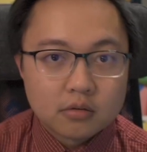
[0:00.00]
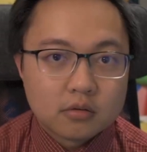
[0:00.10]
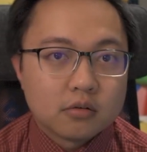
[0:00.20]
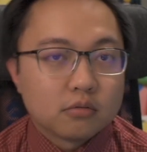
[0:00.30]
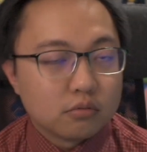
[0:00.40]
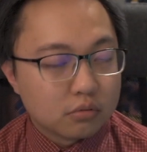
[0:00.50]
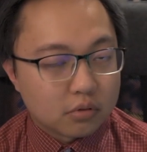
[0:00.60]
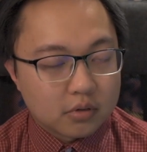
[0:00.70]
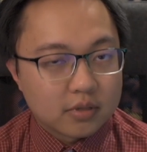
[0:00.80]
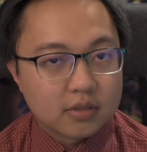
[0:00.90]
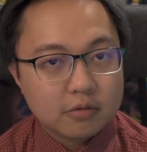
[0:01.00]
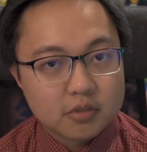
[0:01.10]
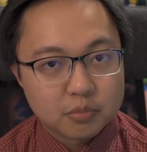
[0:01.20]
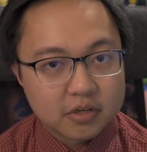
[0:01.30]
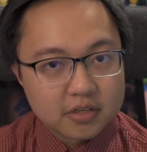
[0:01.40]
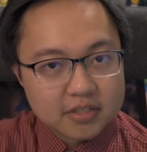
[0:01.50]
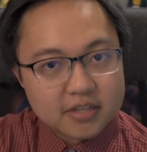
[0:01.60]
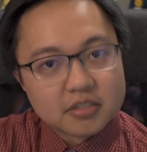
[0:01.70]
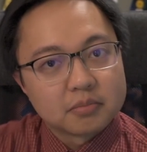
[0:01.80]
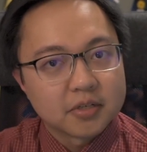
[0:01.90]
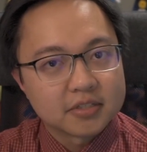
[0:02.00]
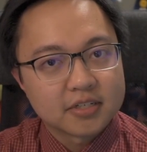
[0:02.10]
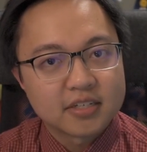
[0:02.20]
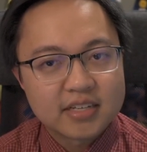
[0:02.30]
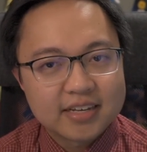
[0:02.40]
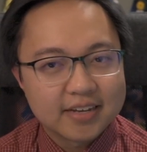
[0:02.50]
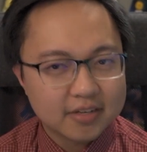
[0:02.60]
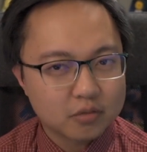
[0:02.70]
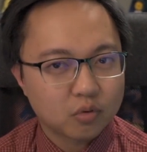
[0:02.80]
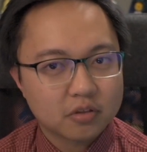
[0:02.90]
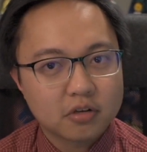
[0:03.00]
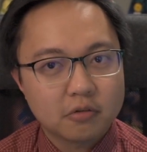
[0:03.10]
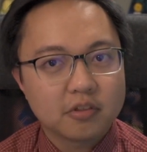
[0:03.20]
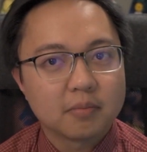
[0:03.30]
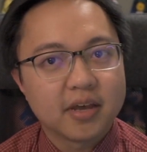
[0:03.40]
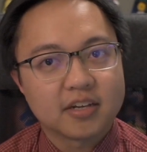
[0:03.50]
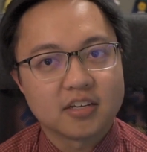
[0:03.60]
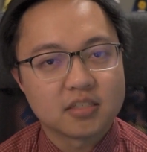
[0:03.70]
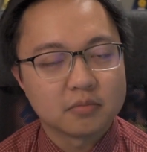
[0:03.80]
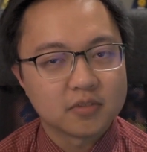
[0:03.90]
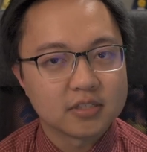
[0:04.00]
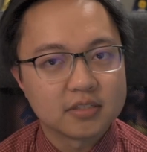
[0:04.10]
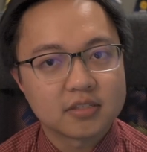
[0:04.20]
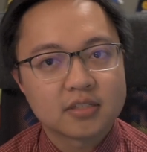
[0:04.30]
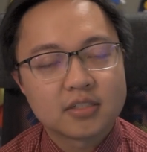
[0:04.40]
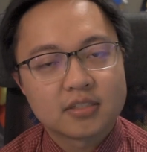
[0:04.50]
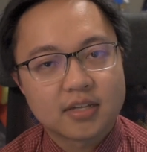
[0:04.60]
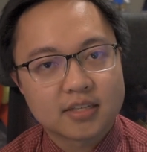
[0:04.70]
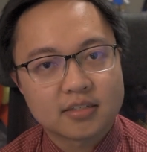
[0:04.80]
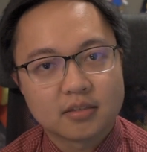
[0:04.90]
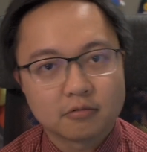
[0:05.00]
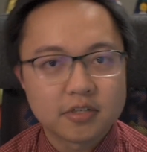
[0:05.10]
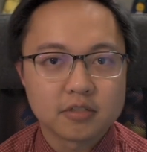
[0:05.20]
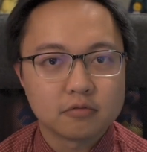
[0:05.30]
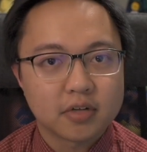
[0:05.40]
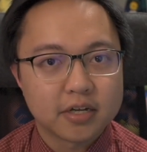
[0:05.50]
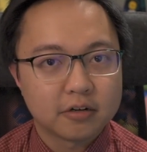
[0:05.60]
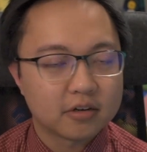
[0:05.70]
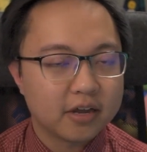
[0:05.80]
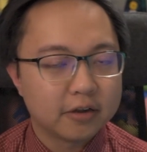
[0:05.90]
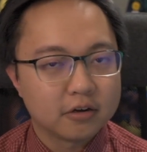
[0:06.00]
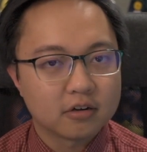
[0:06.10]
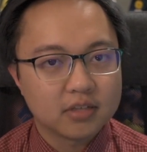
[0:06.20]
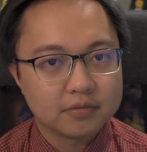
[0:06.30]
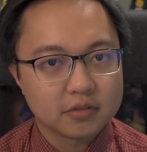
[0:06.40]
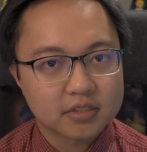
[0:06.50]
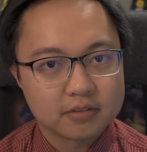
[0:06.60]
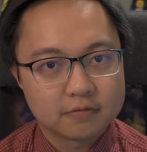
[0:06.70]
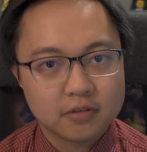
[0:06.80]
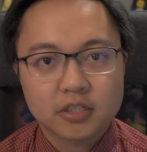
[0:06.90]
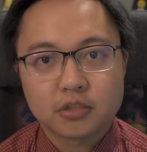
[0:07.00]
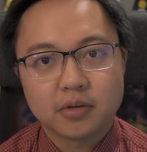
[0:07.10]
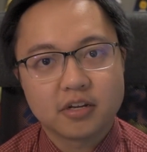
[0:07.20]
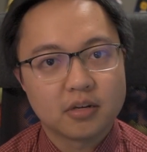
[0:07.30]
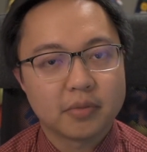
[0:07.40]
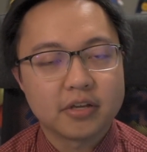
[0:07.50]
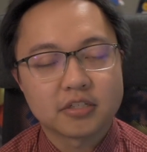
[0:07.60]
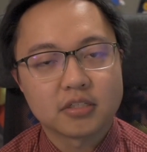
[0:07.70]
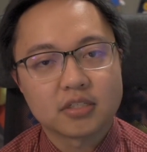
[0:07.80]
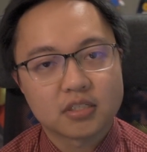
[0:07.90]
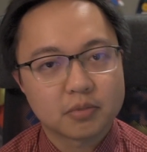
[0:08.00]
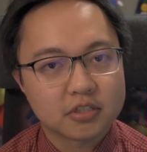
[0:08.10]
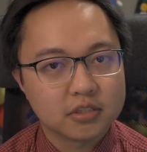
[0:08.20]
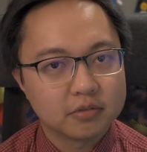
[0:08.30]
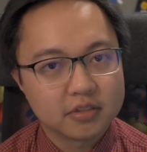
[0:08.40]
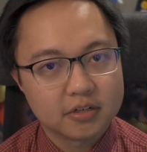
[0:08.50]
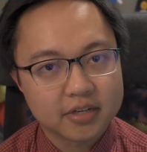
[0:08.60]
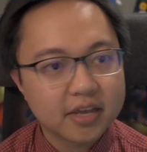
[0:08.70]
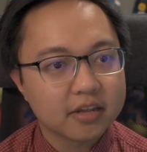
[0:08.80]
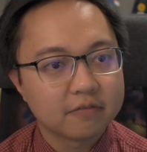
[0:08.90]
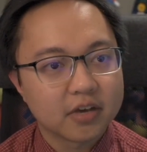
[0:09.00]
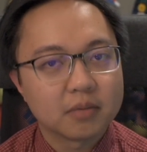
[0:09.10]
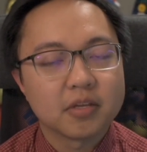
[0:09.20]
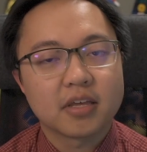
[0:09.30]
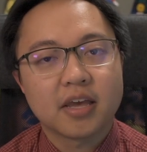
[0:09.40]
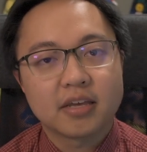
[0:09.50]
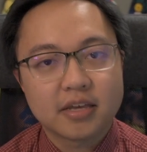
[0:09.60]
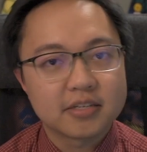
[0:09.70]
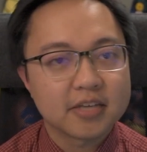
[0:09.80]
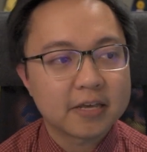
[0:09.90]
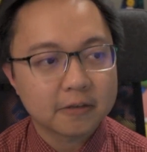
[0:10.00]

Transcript: Whew, that was pretty intense, but it is worth knowing the mechanism, since that's the reason why your INR levels can fluctuate in a patient, especially when they're getting vitamin K intake.